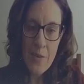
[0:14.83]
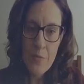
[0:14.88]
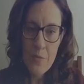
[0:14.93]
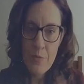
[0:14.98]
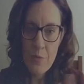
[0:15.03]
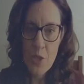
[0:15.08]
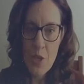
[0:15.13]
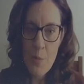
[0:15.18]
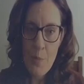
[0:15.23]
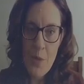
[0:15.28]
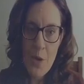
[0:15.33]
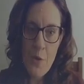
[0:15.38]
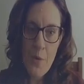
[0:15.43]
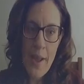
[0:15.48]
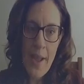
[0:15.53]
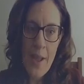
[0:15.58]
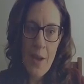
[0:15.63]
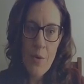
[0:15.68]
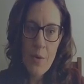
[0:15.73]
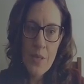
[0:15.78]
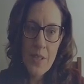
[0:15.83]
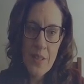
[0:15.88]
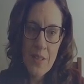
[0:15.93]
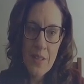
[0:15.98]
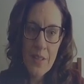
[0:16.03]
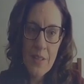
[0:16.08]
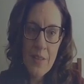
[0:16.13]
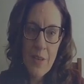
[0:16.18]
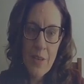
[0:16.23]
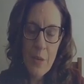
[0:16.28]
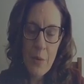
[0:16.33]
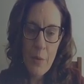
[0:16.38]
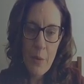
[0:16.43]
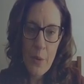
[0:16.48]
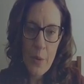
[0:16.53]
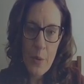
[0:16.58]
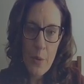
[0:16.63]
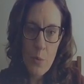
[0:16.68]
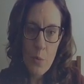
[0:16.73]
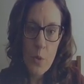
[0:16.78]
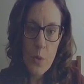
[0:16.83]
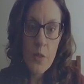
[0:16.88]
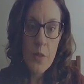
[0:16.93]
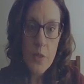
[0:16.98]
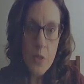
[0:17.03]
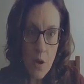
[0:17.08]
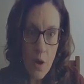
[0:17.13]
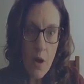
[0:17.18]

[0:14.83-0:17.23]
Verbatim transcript: Melissa has seen these kind of situations